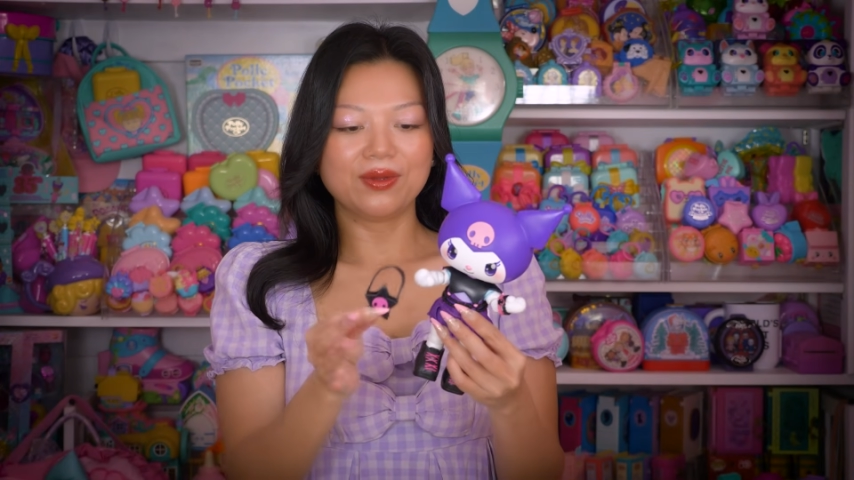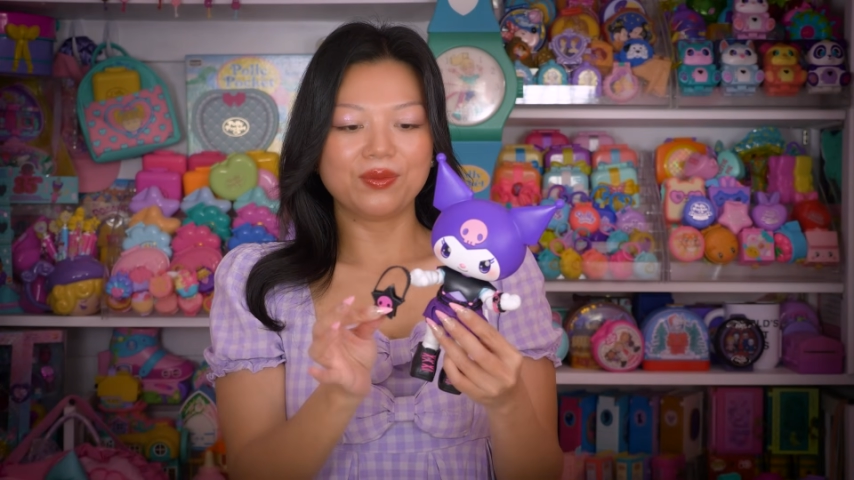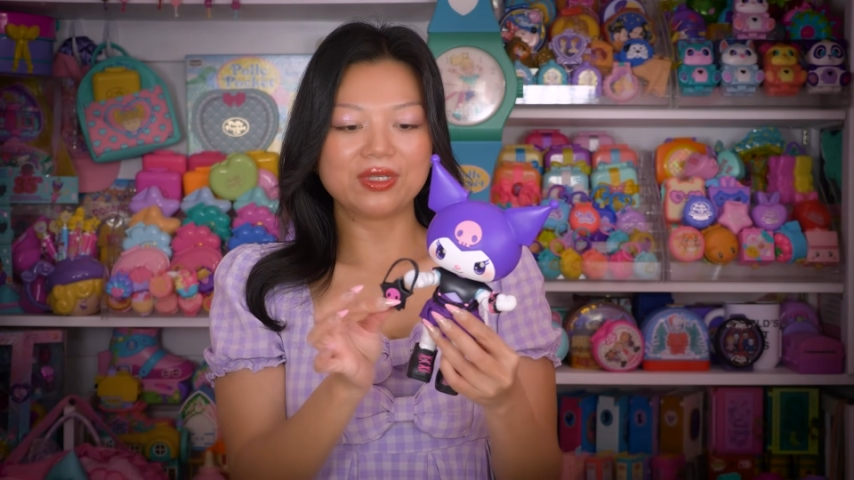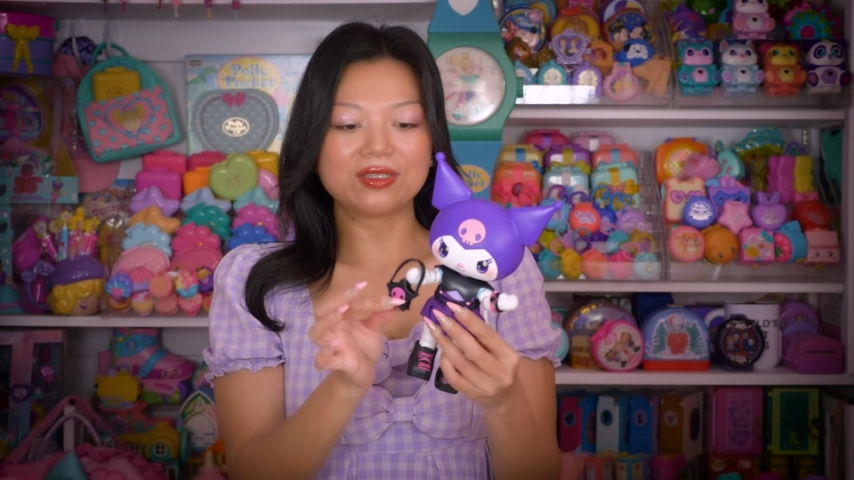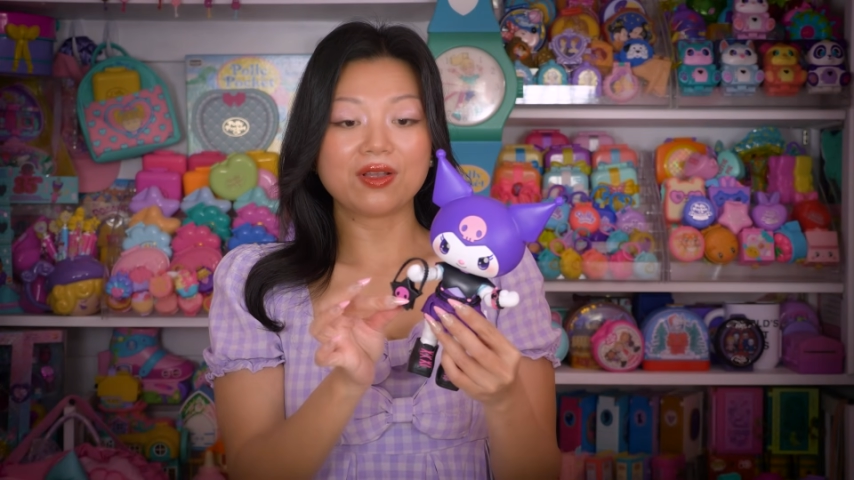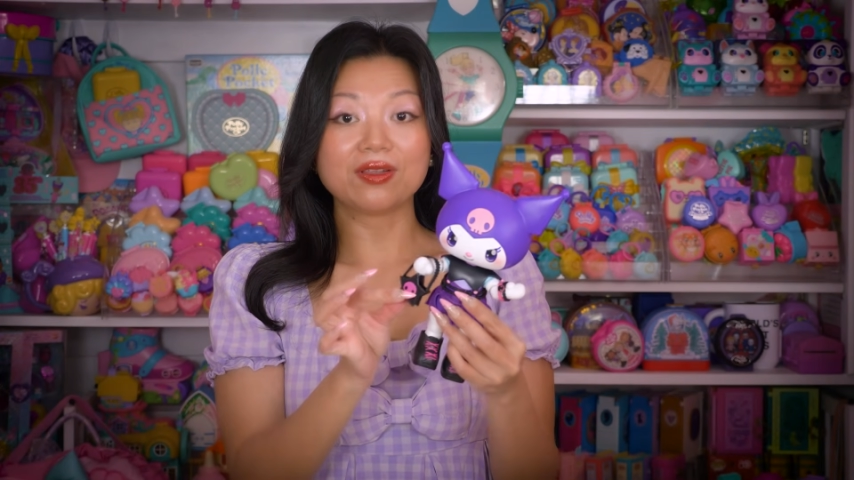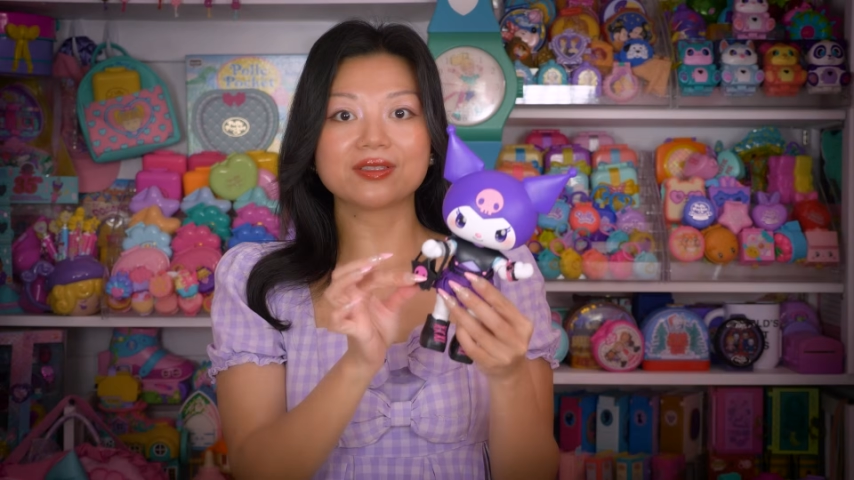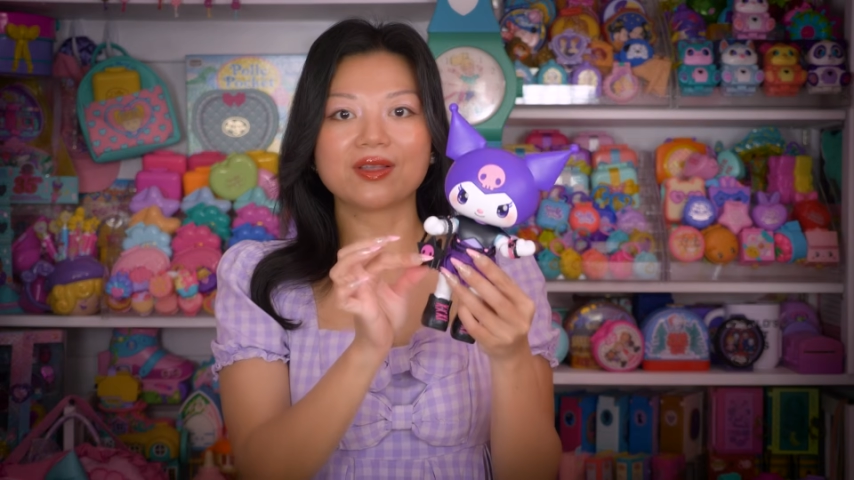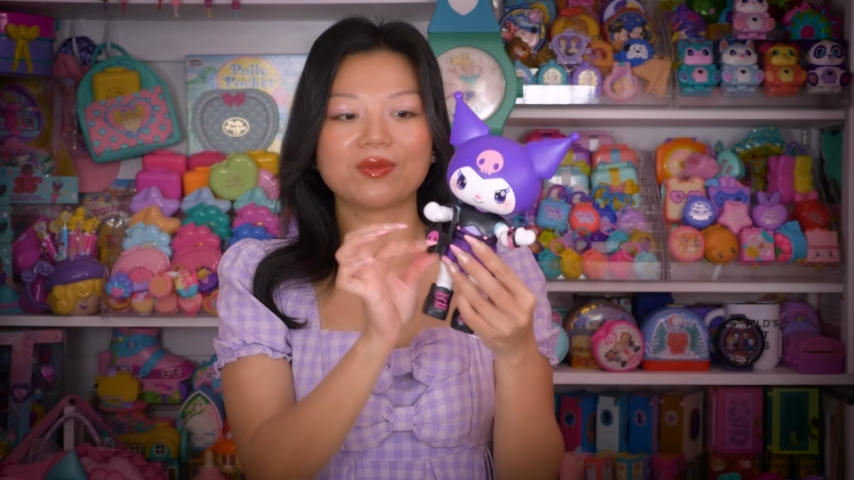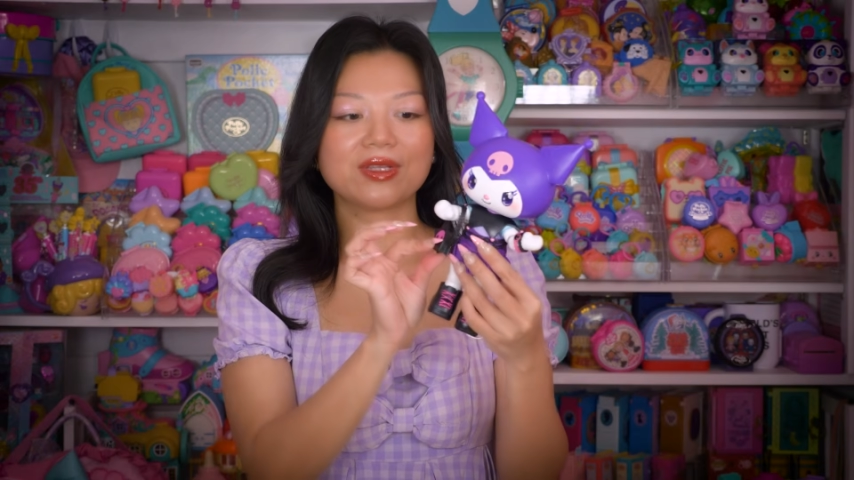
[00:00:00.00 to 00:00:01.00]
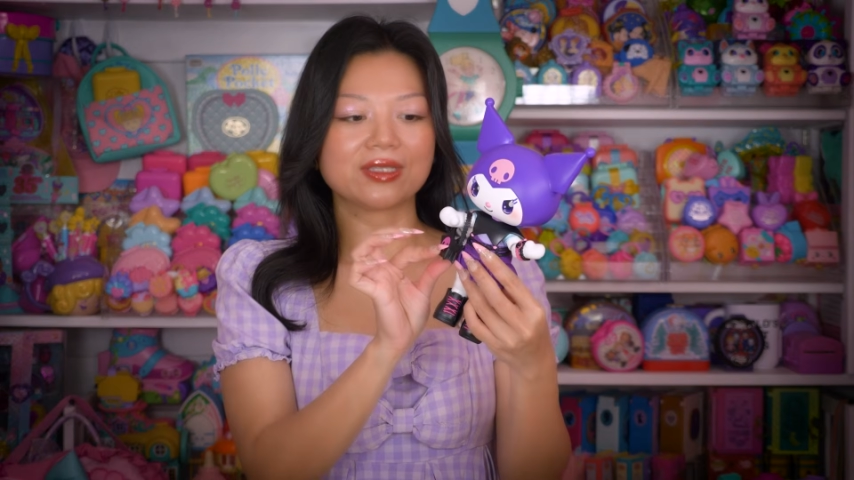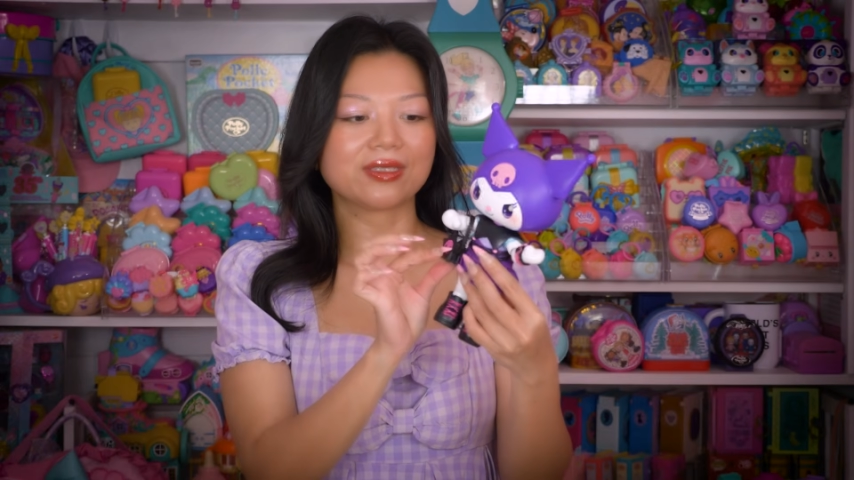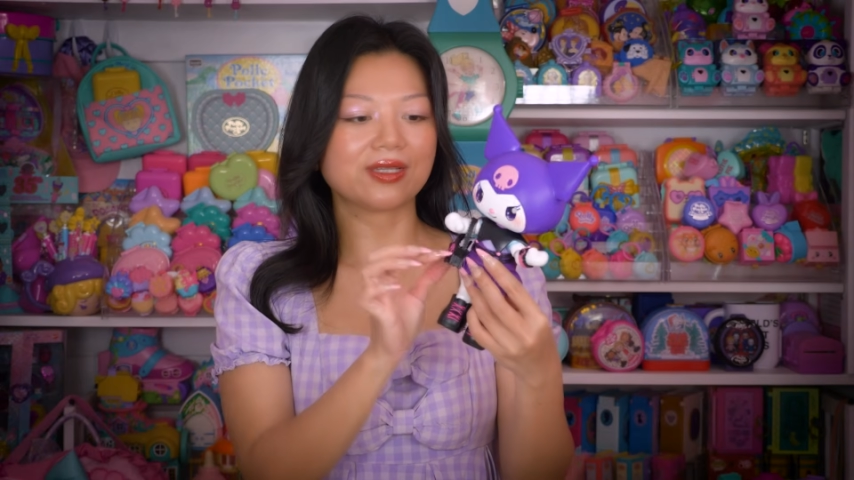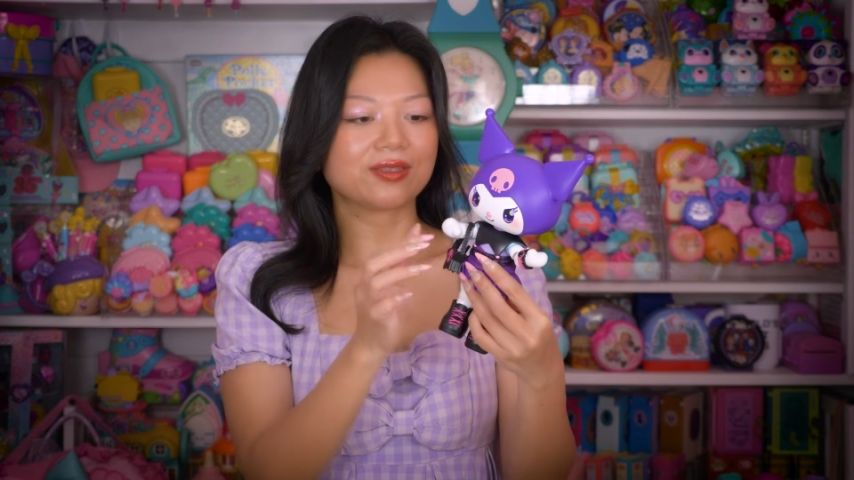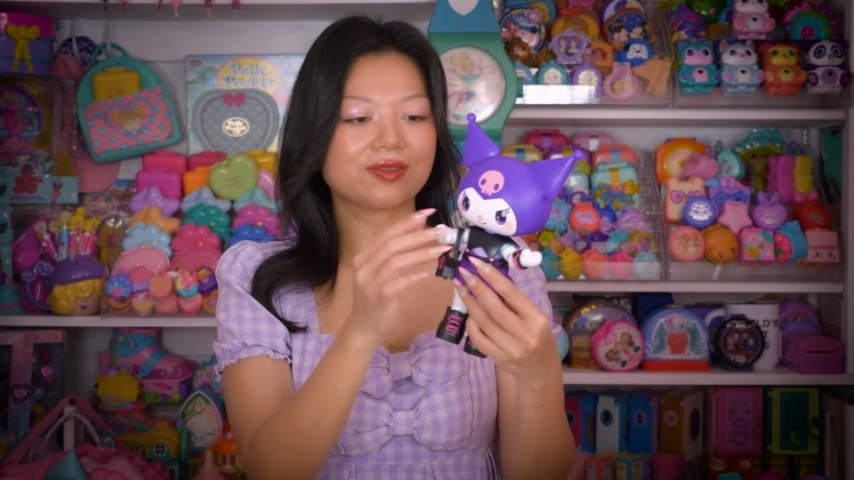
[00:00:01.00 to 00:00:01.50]
when dolls come with
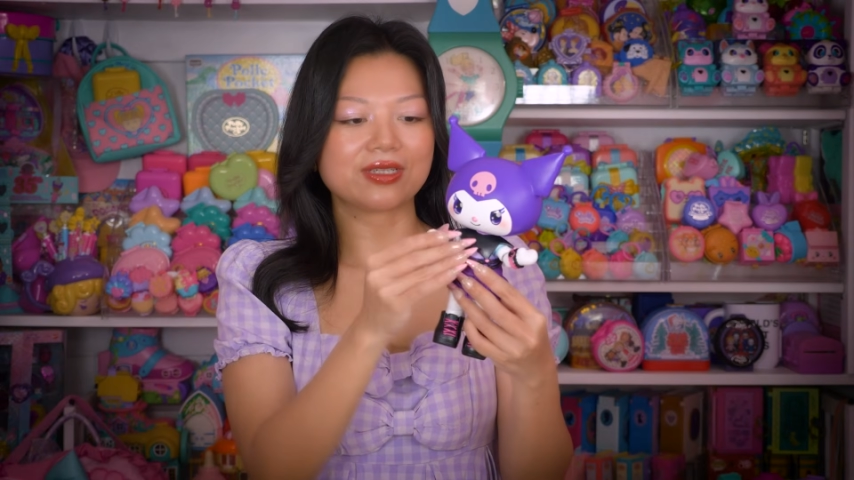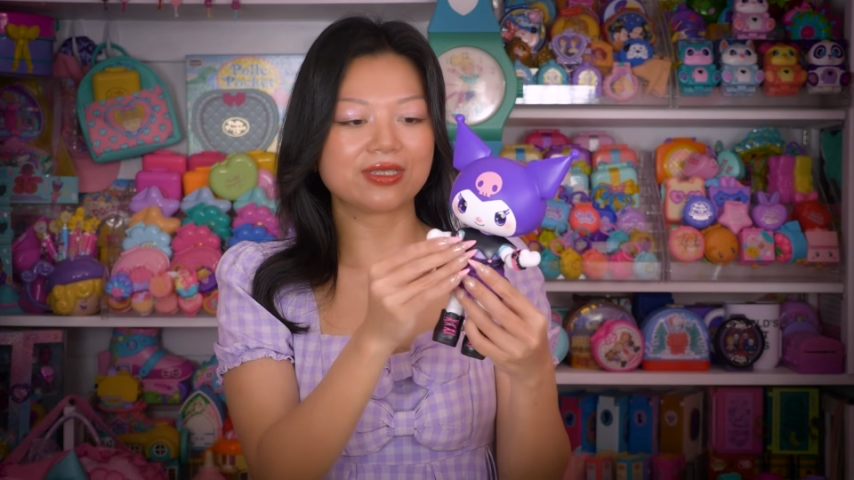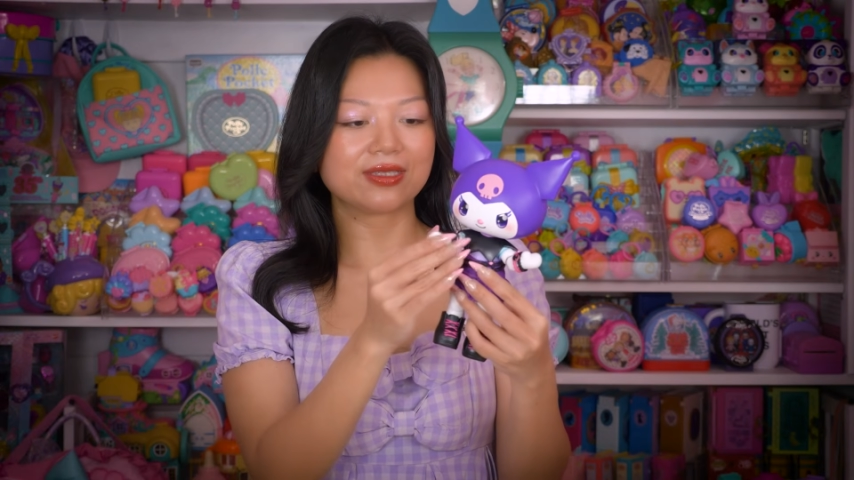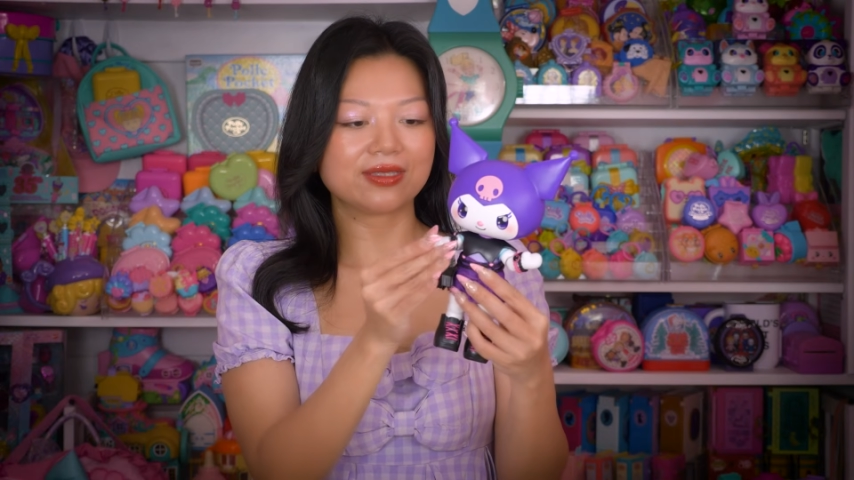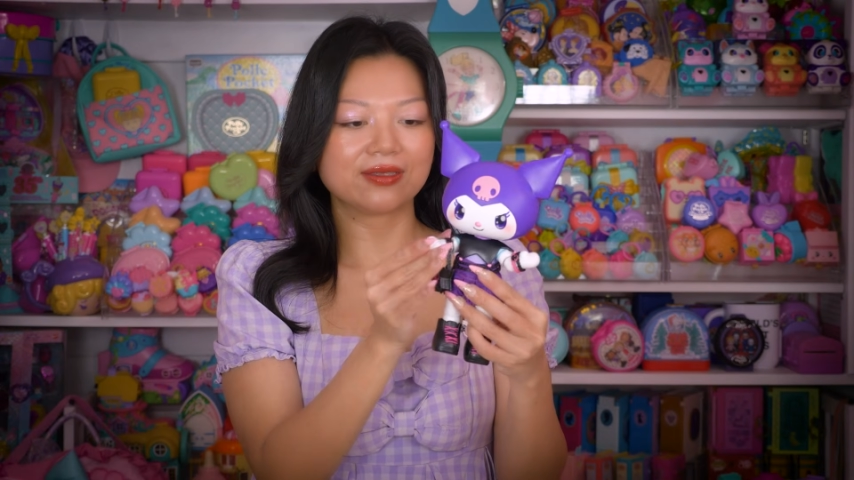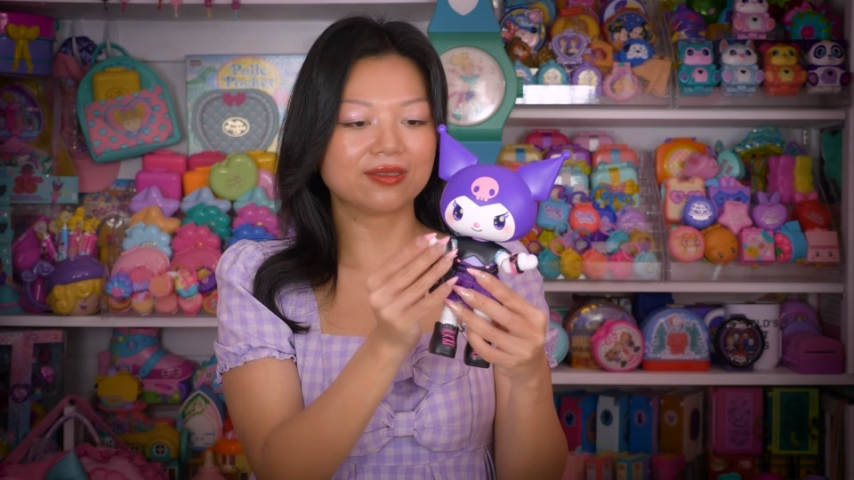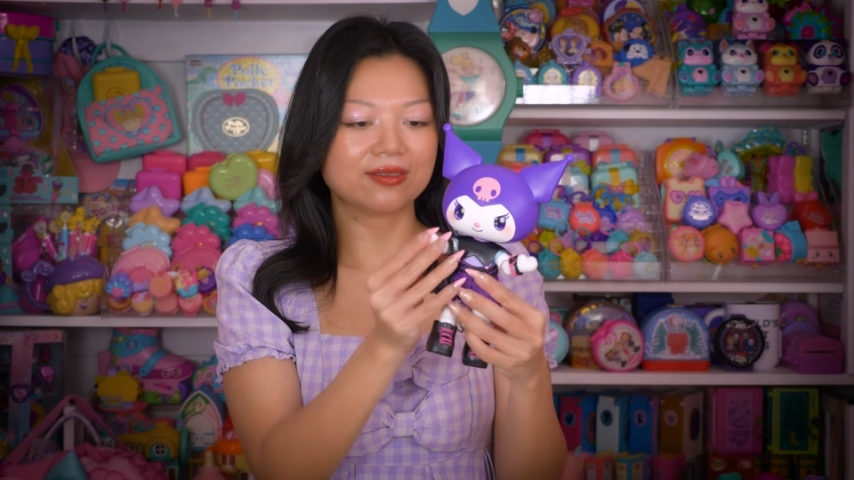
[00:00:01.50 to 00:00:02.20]
accessories.